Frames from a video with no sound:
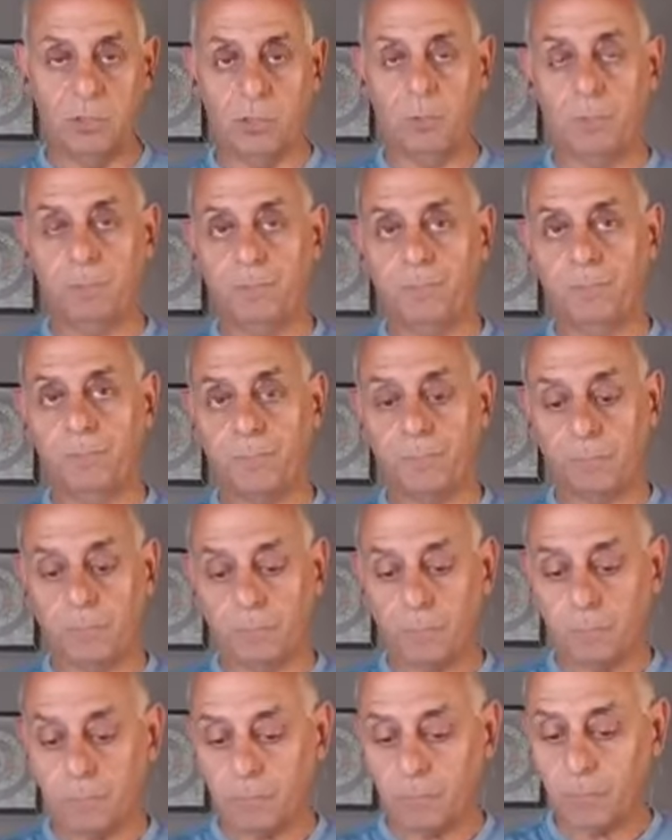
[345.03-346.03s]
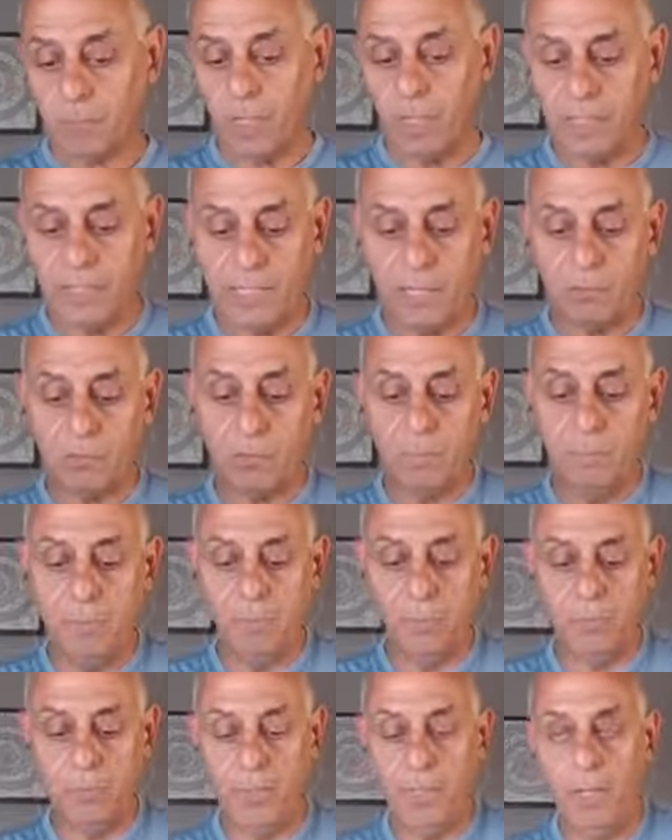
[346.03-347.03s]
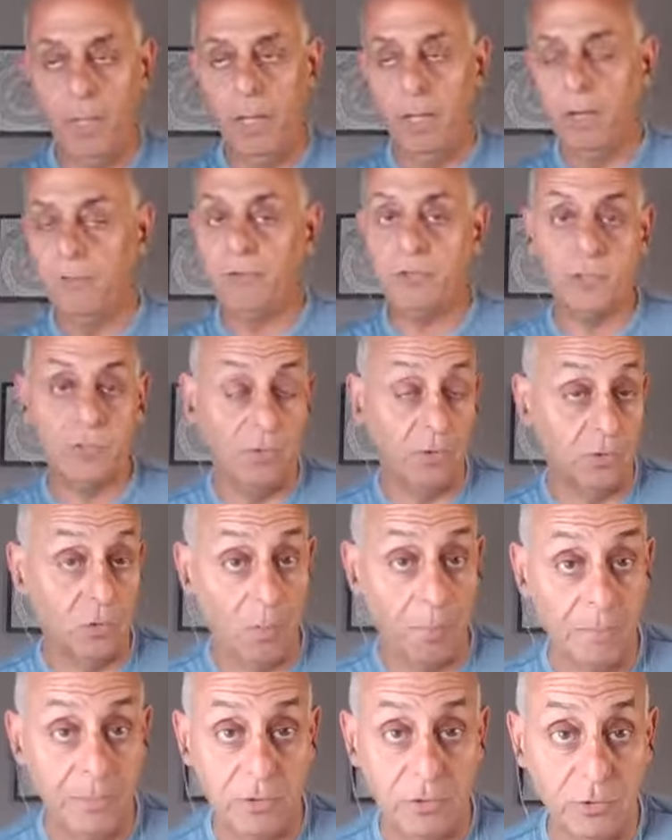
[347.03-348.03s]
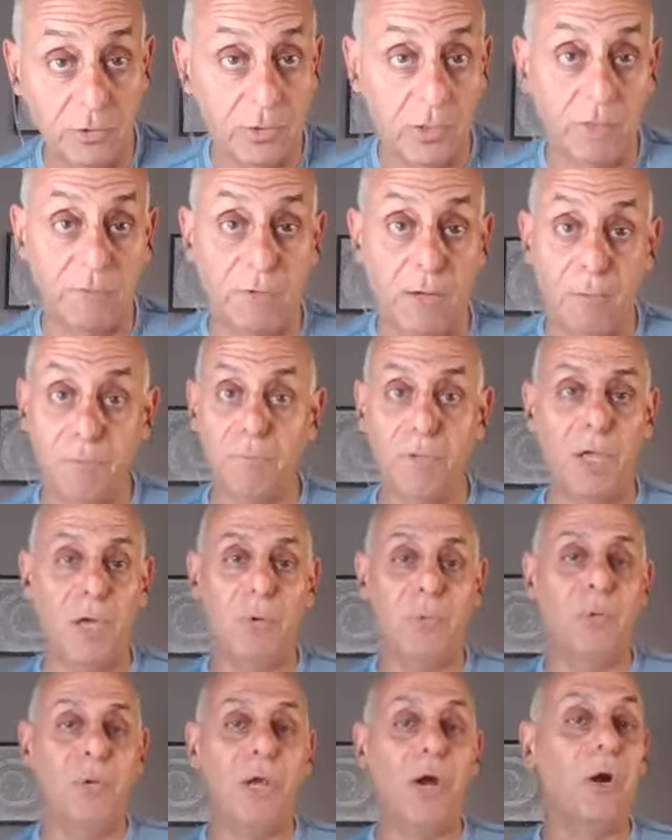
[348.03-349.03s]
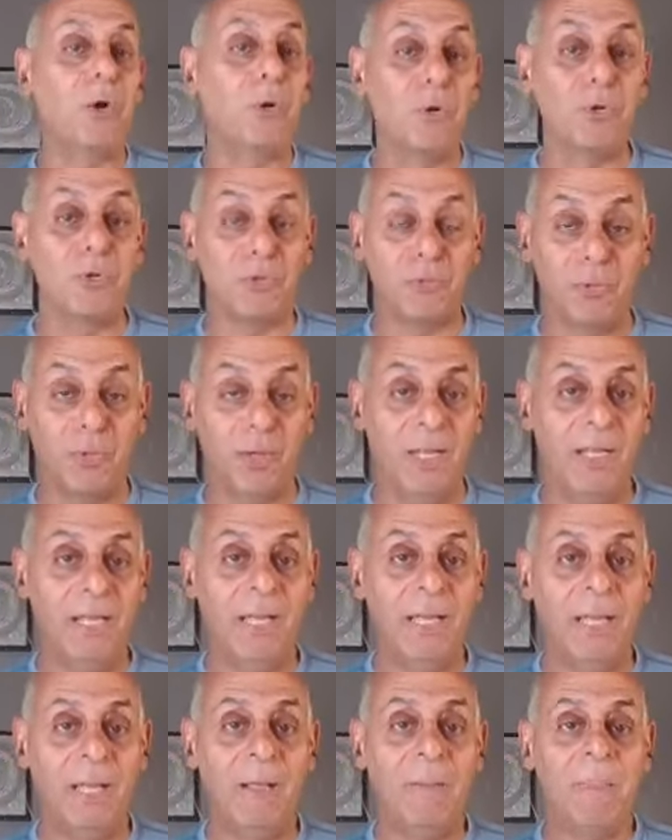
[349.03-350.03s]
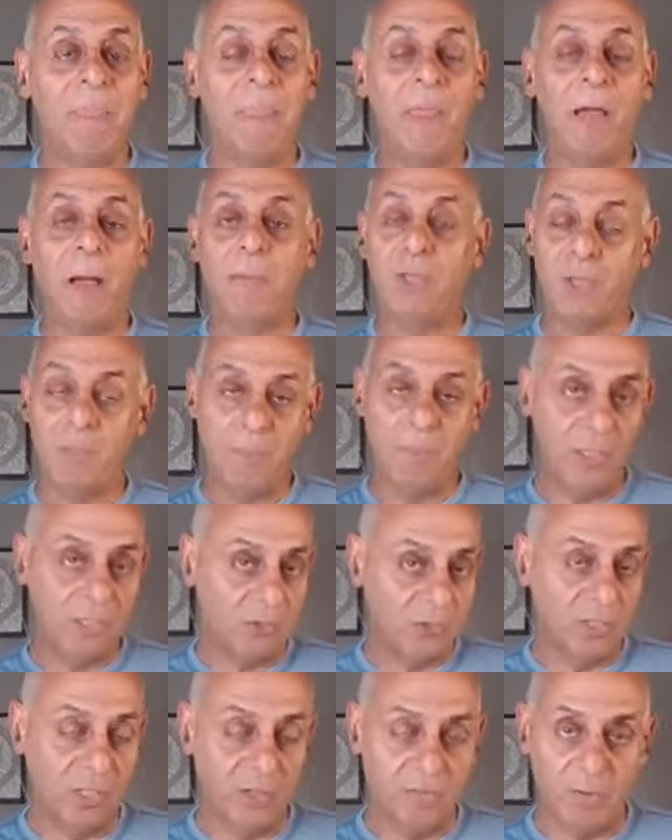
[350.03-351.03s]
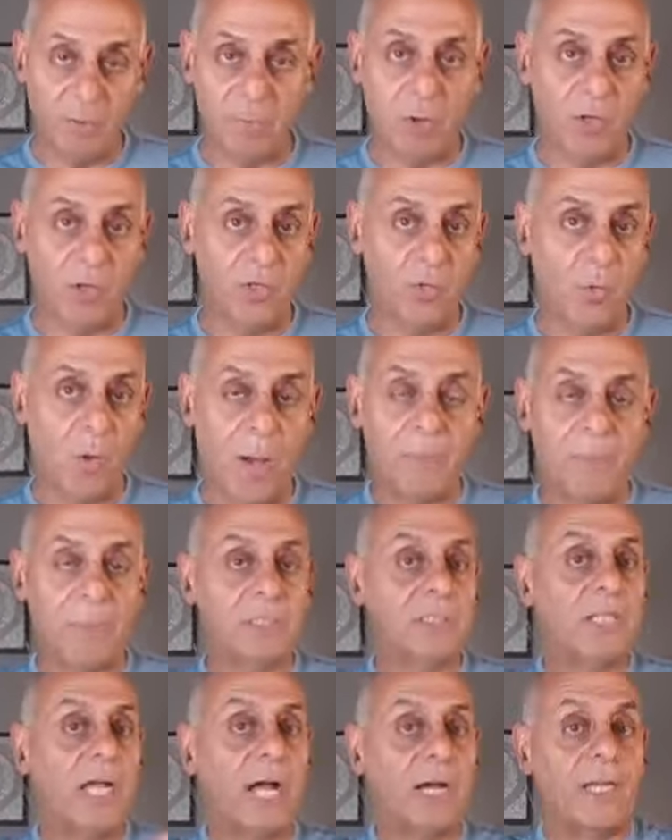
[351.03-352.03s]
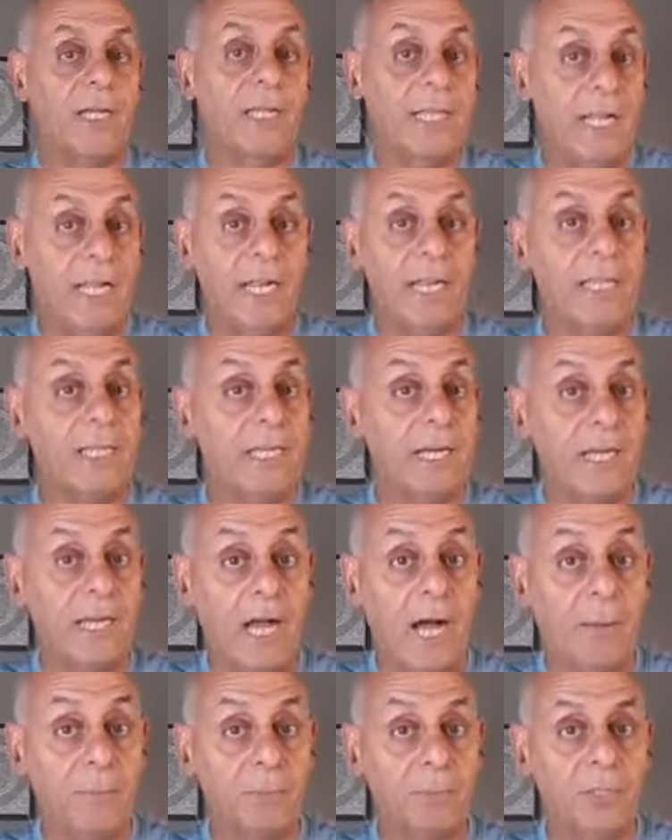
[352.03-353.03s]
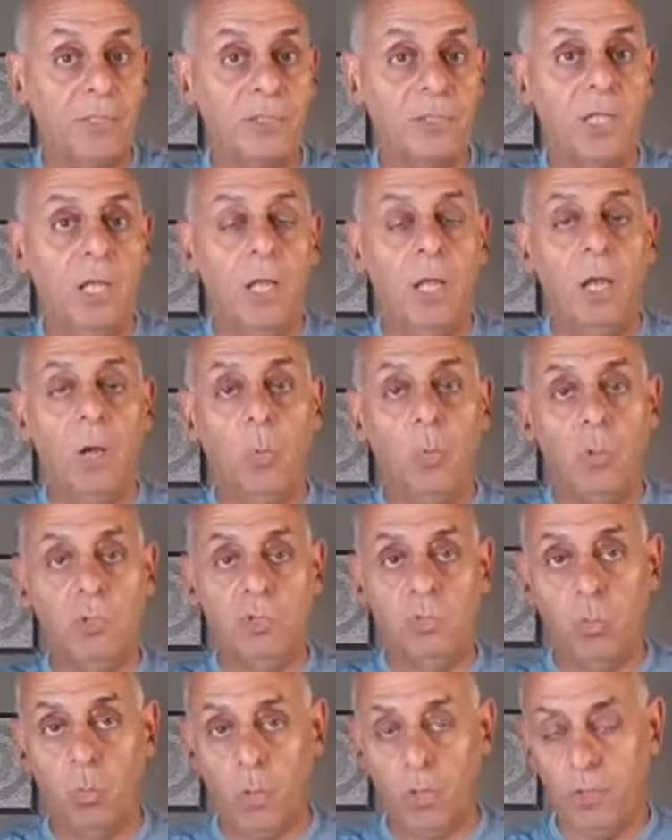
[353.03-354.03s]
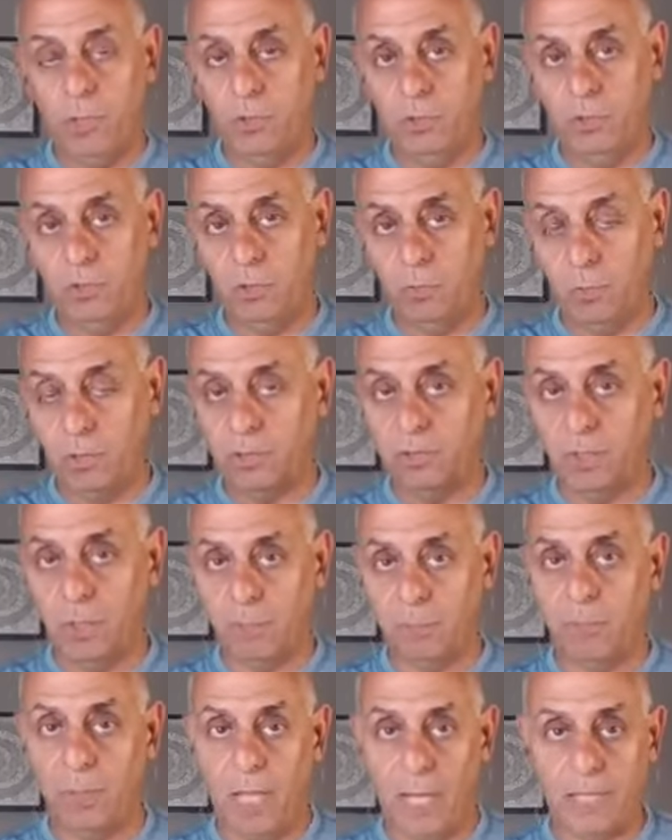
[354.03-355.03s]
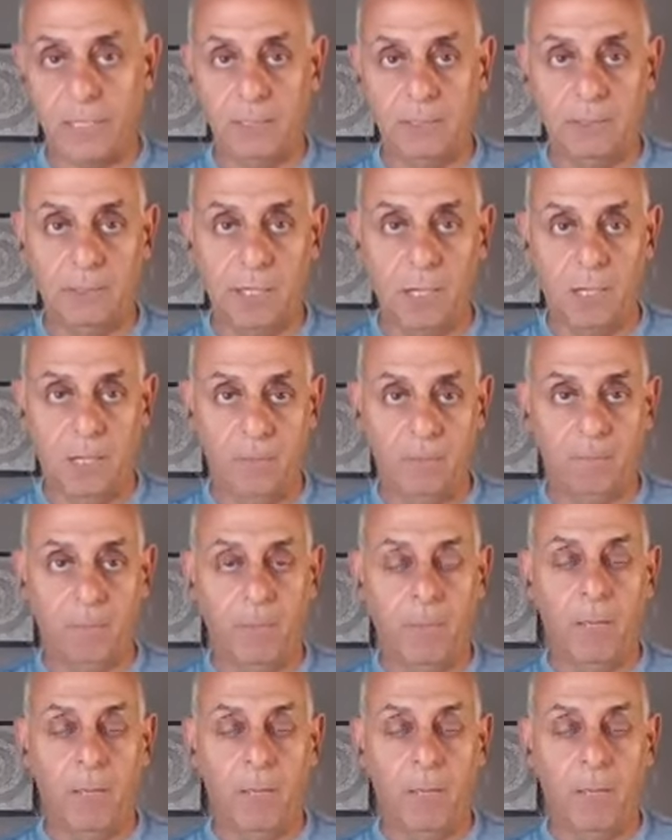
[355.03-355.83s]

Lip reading: So accountability, first of all, don't beat yourself up. We all go through it. I mean, you can beat yourself up all you want, but it's not going to get anything accomplished. What you want to do is you want to start blocking time.